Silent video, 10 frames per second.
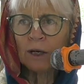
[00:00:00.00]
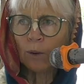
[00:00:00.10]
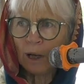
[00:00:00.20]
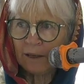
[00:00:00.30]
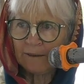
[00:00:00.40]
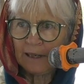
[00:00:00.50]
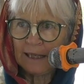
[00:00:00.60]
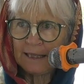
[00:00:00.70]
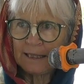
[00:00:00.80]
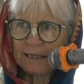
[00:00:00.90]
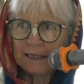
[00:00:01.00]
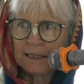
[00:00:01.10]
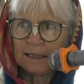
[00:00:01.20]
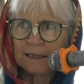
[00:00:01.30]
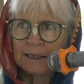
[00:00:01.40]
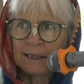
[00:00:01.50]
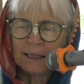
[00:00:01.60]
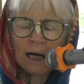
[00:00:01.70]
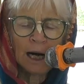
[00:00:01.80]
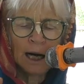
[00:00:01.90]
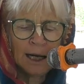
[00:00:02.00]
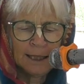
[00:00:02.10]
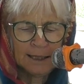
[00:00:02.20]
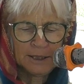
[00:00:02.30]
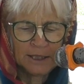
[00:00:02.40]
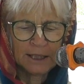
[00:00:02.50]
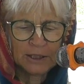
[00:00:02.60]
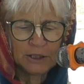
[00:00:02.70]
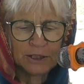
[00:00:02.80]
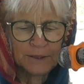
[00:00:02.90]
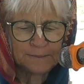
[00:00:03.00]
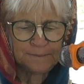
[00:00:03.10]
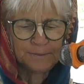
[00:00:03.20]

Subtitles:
qualified and highly intelligent.